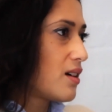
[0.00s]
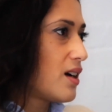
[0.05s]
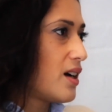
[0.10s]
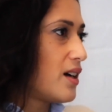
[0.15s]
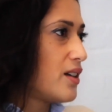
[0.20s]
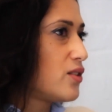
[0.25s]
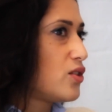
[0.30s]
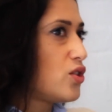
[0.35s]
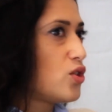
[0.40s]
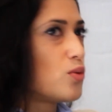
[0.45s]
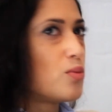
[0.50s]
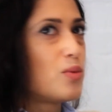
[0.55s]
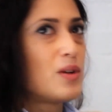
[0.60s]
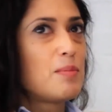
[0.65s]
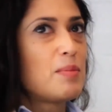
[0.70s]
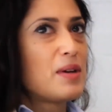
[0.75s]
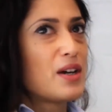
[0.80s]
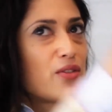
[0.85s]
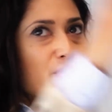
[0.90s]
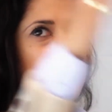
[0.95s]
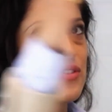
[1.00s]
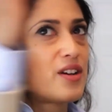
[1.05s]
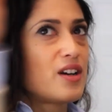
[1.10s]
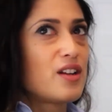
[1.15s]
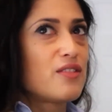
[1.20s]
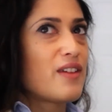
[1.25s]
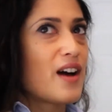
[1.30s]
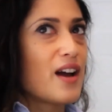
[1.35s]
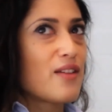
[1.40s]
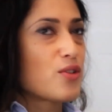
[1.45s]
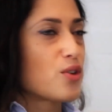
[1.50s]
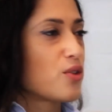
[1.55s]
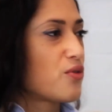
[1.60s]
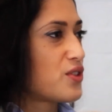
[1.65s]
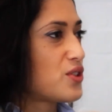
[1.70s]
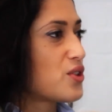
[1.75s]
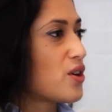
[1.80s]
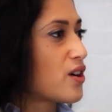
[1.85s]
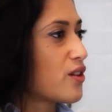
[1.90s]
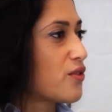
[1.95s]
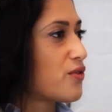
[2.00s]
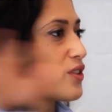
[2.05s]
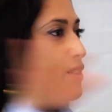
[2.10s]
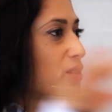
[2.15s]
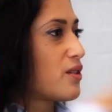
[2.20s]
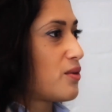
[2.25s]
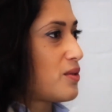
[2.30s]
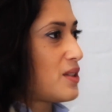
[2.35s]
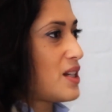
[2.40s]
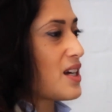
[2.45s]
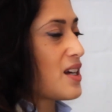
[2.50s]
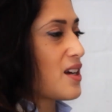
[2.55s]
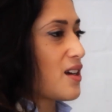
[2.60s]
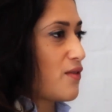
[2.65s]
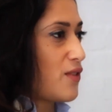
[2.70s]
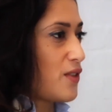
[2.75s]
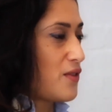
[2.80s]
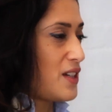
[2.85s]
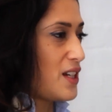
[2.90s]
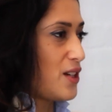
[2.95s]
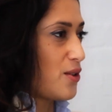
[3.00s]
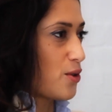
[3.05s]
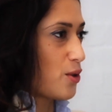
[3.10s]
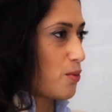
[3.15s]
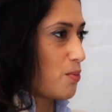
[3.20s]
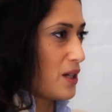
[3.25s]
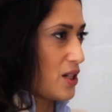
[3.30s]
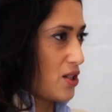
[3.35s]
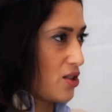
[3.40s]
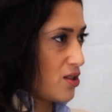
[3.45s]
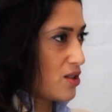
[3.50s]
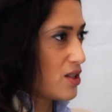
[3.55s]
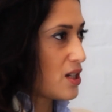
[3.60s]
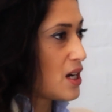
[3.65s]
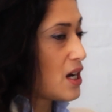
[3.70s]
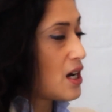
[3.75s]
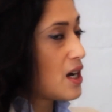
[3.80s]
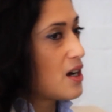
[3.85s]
And you will be a 35-year-old photographer taking 15-year-old pictures.